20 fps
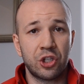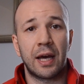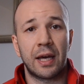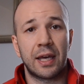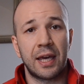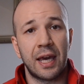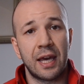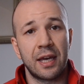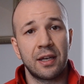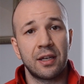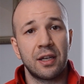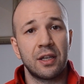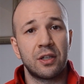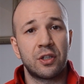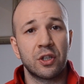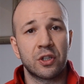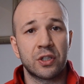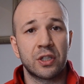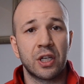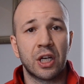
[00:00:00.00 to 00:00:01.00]
again, it
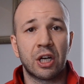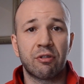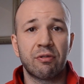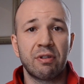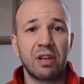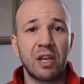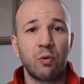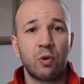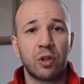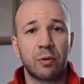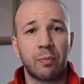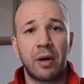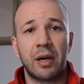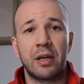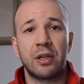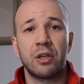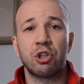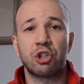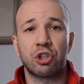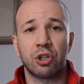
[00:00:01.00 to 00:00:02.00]
doesn't agree with my
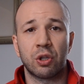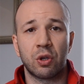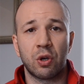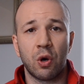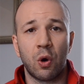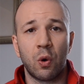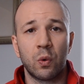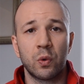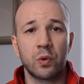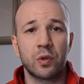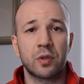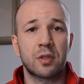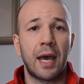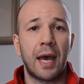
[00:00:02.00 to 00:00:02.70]
initial goals